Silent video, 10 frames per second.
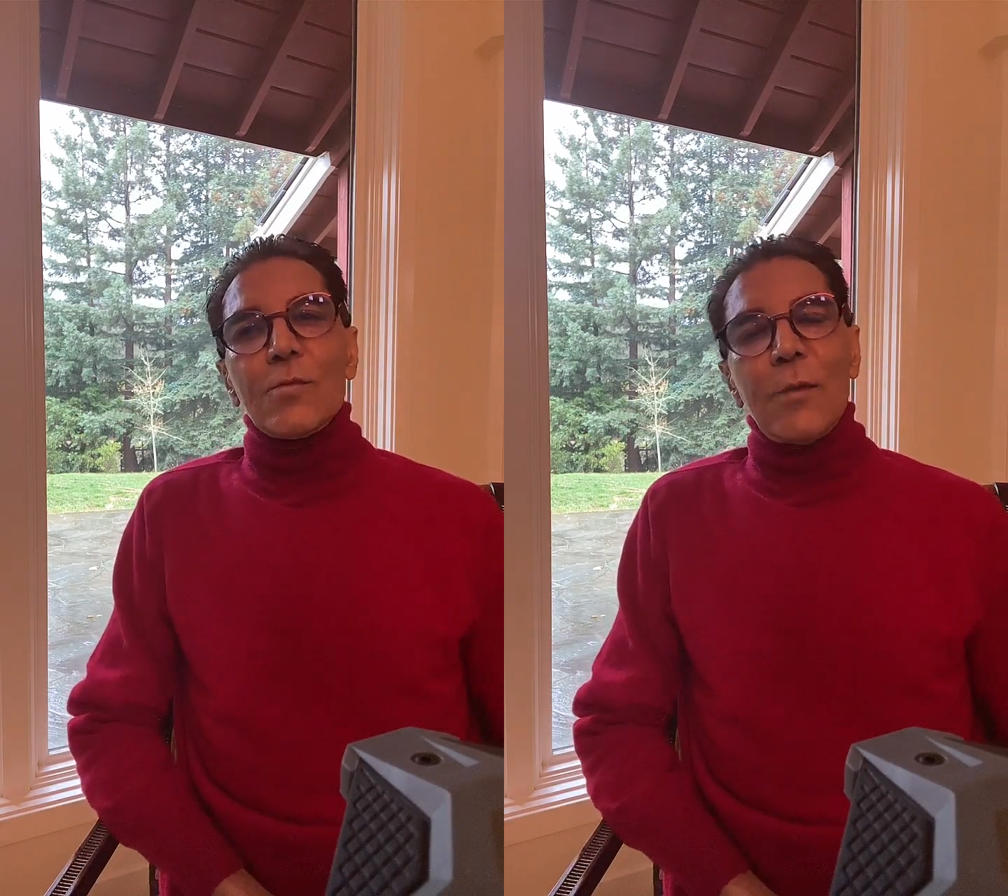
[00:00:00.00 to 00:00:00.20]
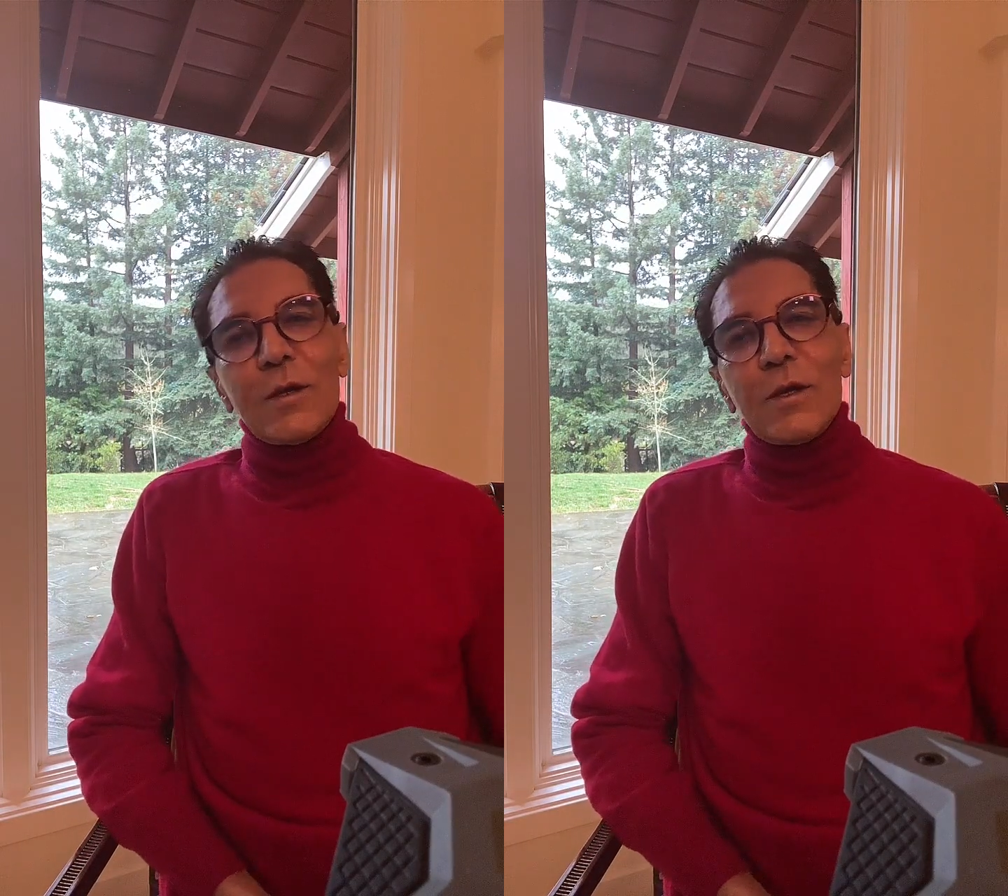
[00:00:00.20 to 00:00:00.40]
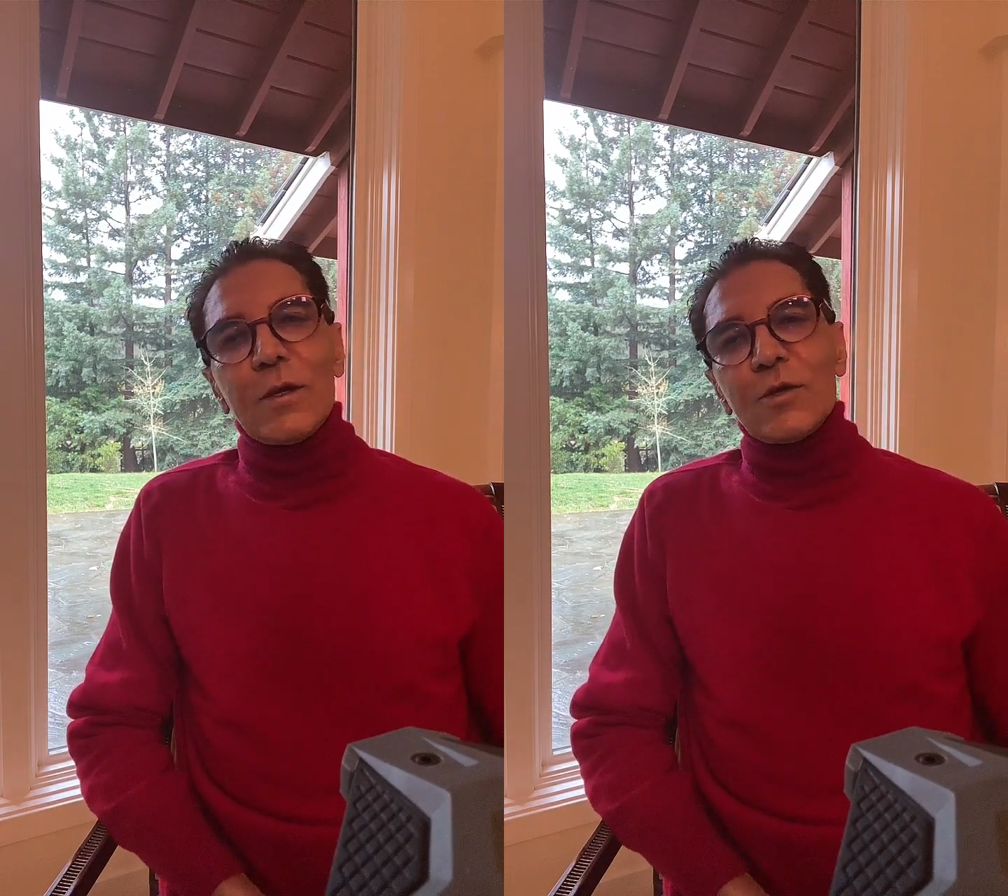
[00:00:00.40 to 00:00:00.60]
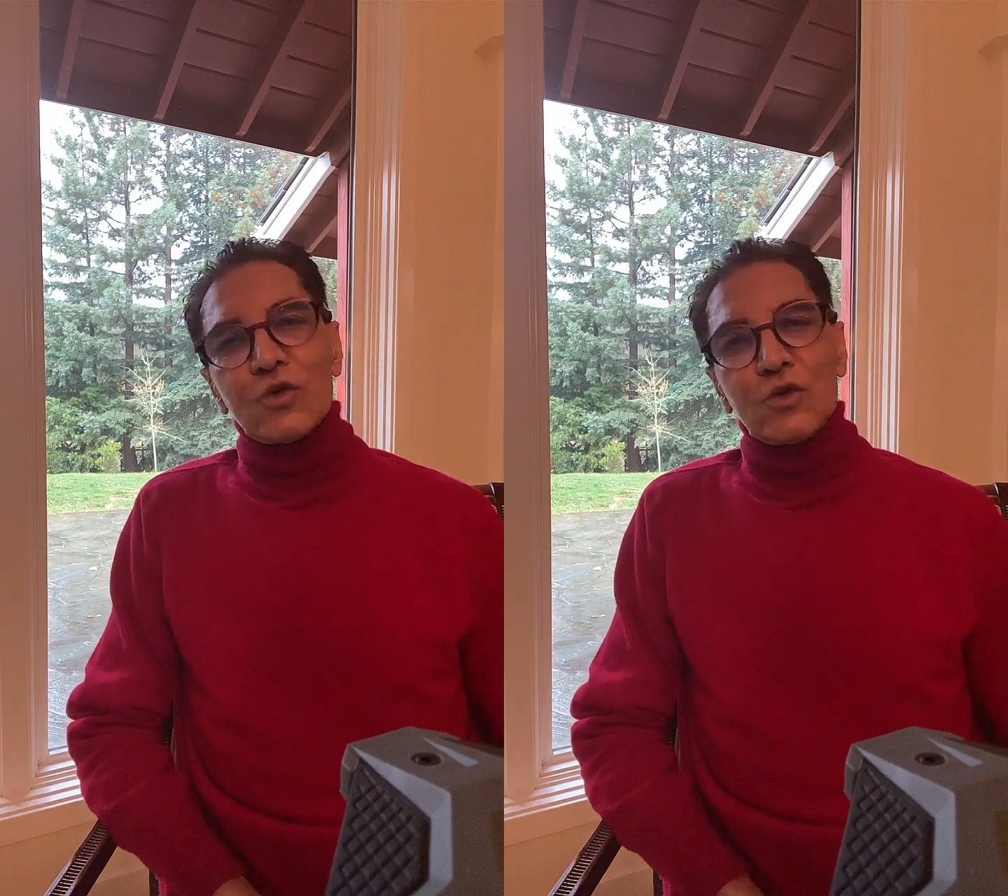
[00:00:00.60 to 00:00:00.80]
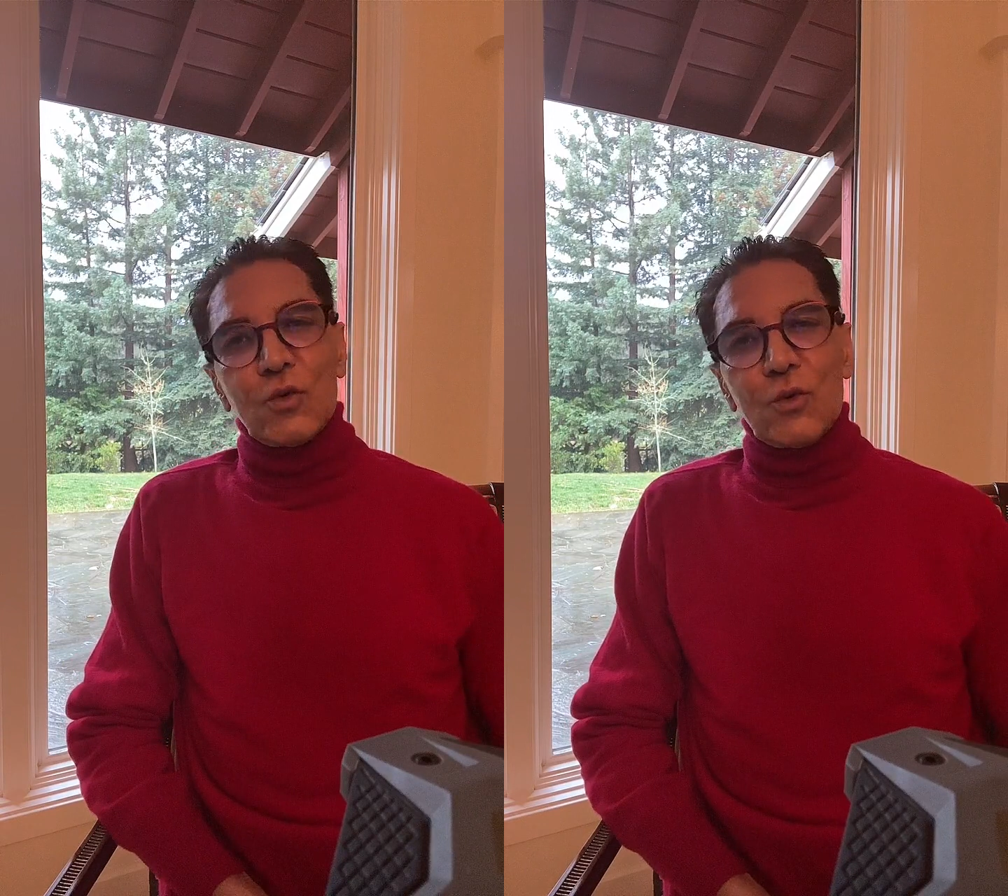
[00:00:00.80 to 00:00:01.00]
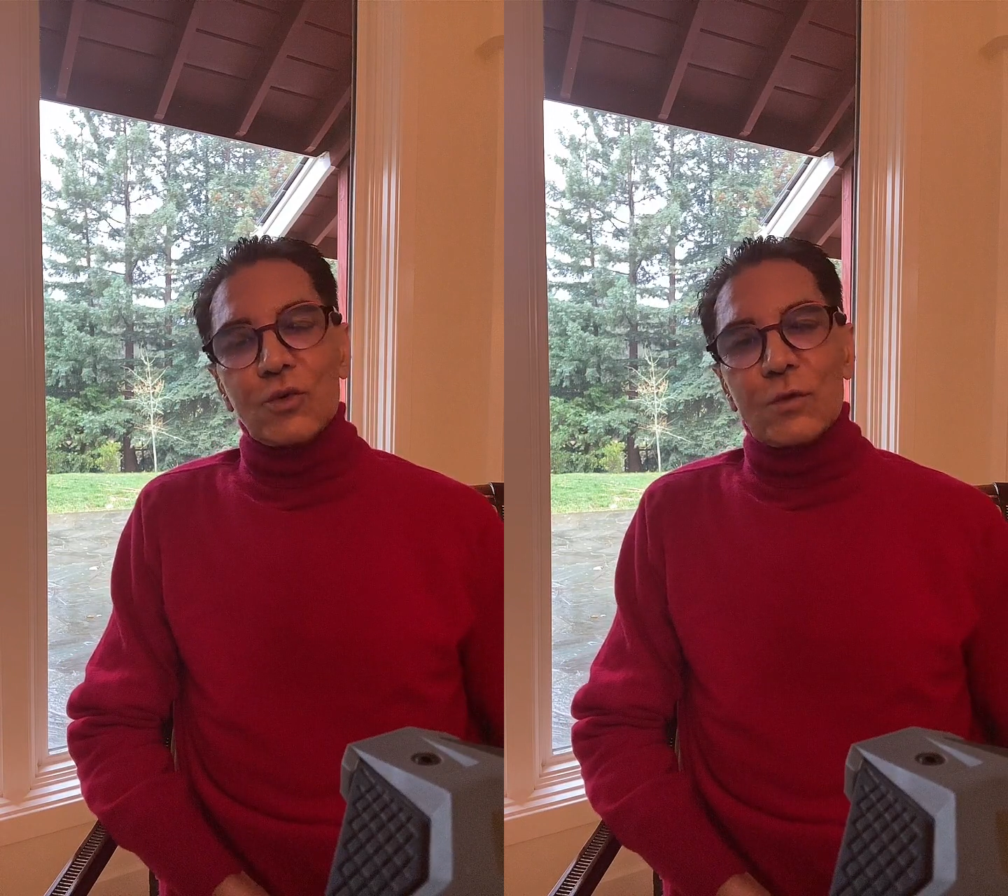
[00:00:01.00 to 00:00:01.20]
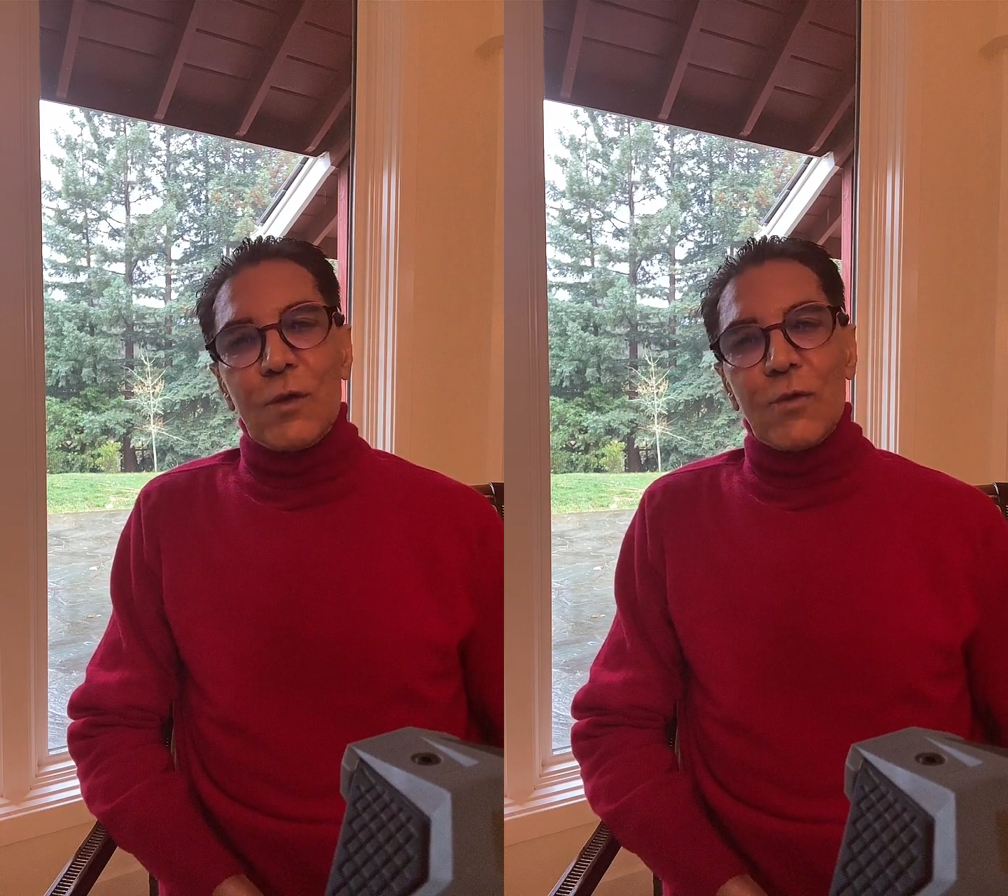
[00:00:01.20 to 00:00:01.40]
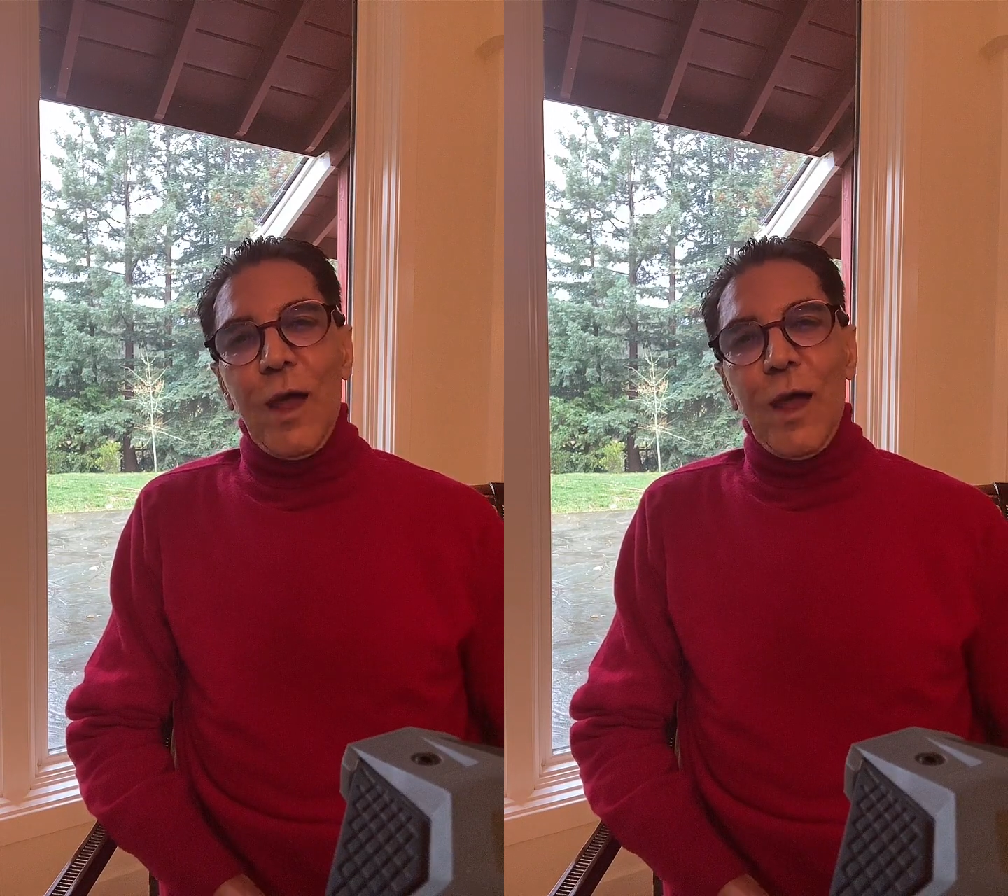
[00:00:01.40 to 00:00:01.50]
many issues